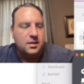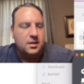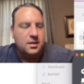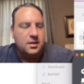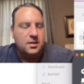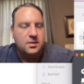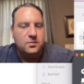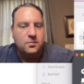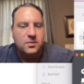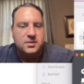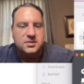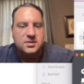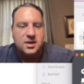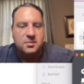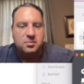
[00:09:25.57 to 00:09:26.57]
And
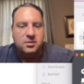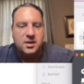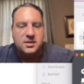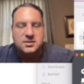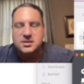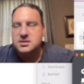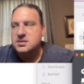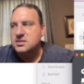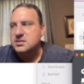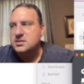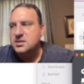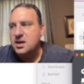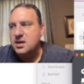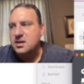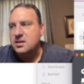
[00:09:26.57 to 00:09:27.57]
once that process is
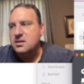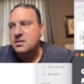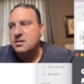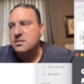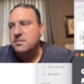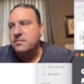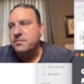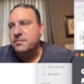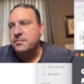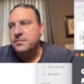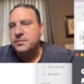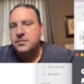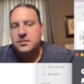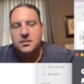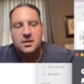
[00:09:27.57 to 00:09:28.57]
done,
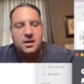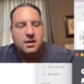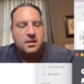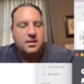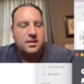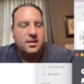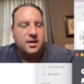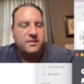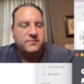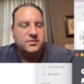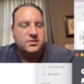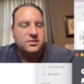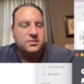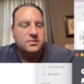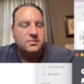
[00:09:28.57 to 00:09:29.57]
all I'll have to
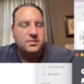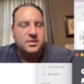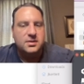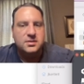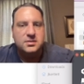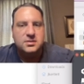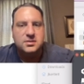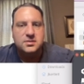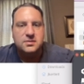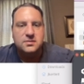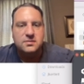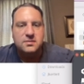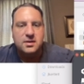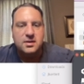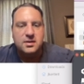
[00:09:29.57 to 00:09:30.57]
do is
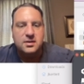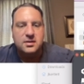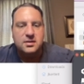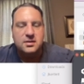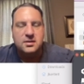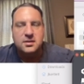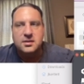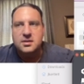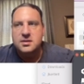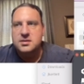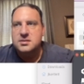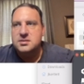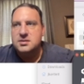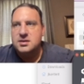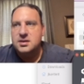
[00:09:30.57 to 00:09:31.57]
to uh,
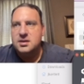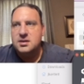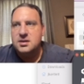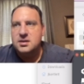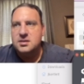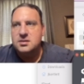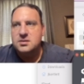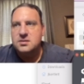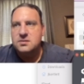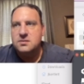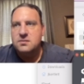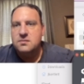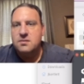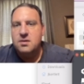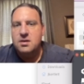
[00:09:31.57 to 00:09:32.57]
stick it
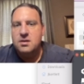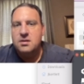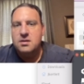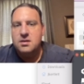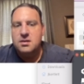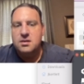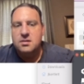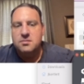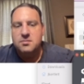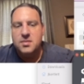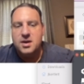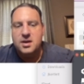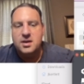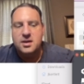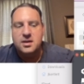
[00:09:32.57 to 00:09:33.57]
into
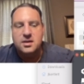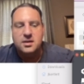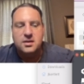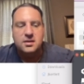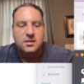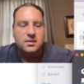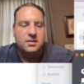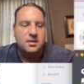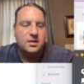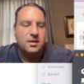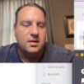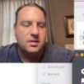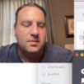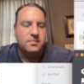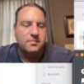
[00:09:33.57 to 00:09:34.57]
my
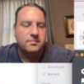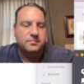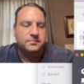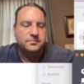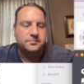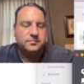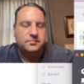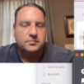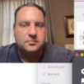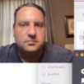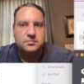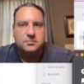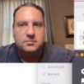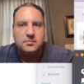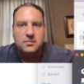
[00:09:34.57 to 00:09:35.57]
um,
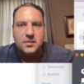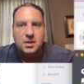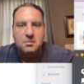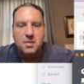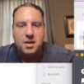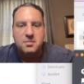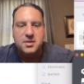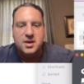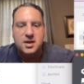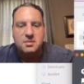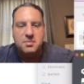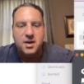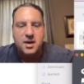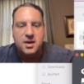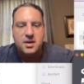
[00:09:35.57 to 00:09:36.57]
my banana
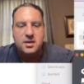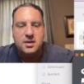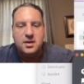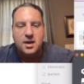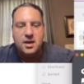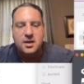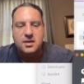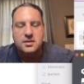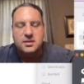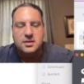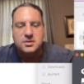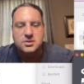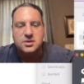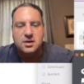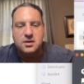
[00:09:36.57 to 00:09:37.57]
pi and get
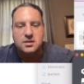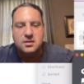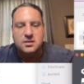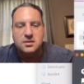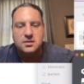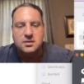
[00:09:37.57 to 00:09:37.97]
started.